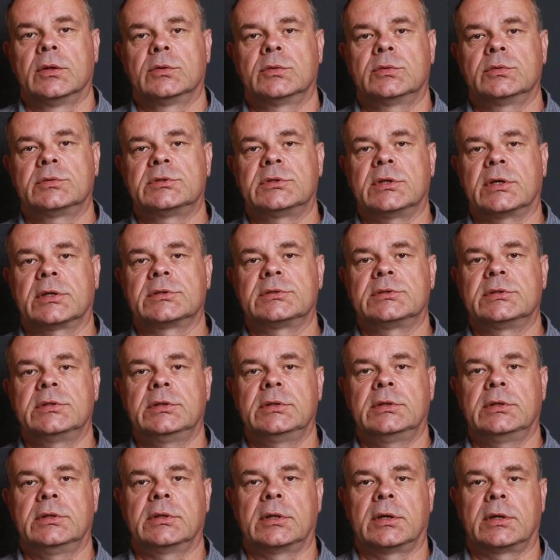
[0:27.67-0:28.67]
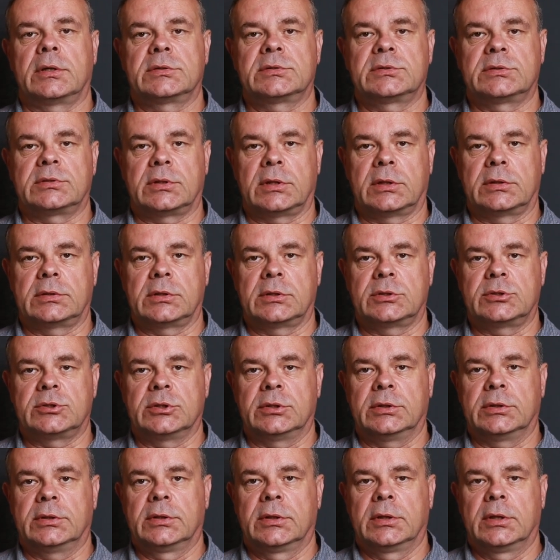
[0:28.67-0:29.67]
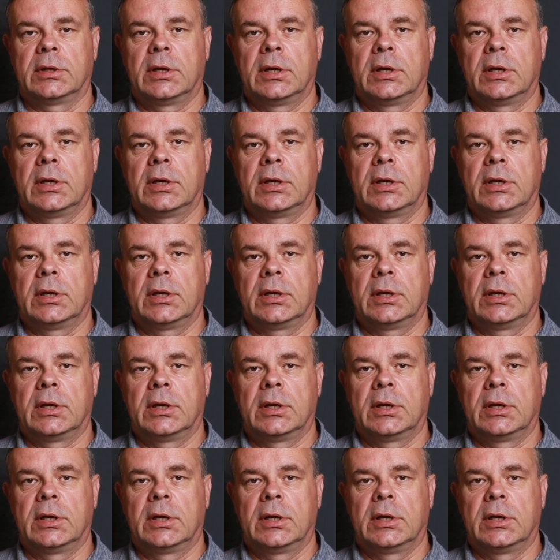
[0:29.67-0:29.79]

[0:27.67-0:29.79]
To succeed in our strategy,